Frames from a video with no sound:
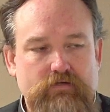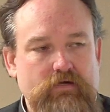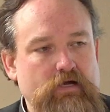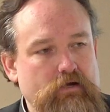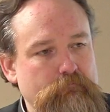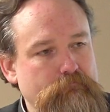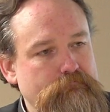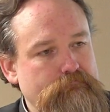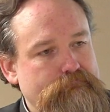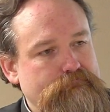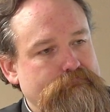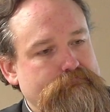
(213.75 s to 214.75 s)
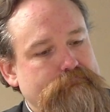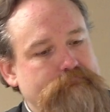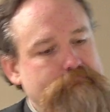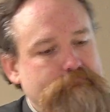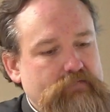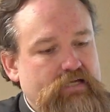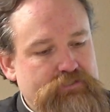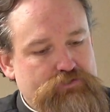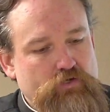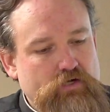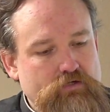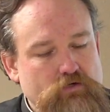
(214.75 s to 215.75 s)
um,
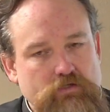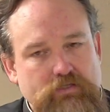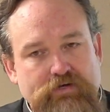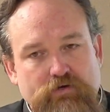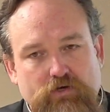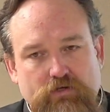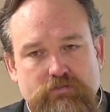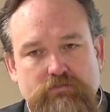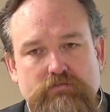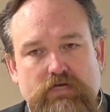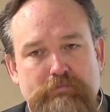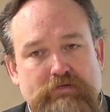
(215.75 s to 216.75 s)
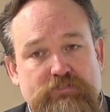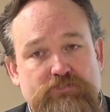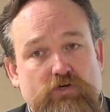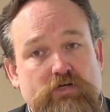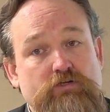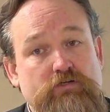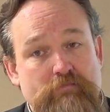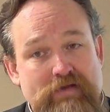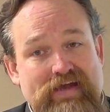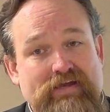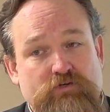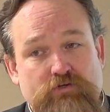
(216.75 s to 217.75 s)
historical, literal, I mean, historical
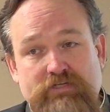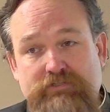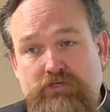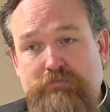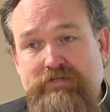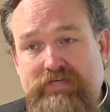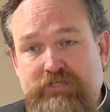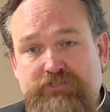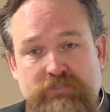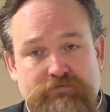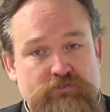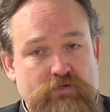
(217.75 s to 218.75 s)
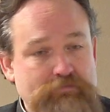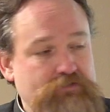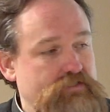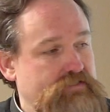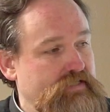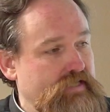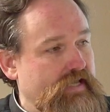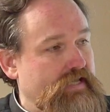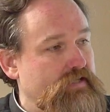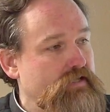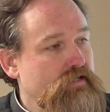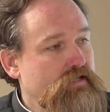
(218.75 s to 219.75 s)
grammatical interpretation of Scripture
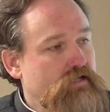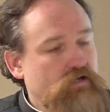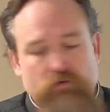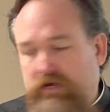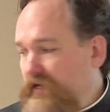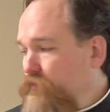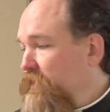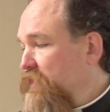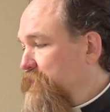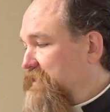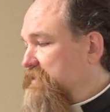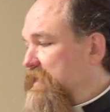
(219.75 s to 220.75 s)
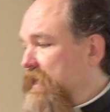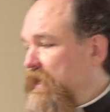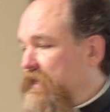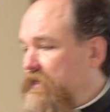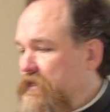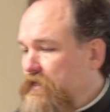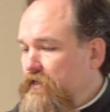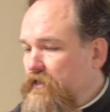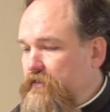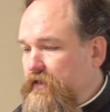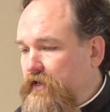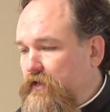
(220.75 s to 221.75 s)
today, right? Where we say
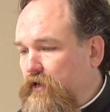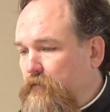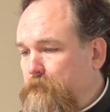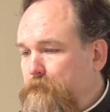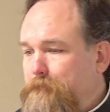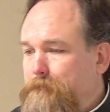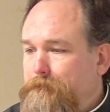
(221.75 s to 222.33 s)
that, um,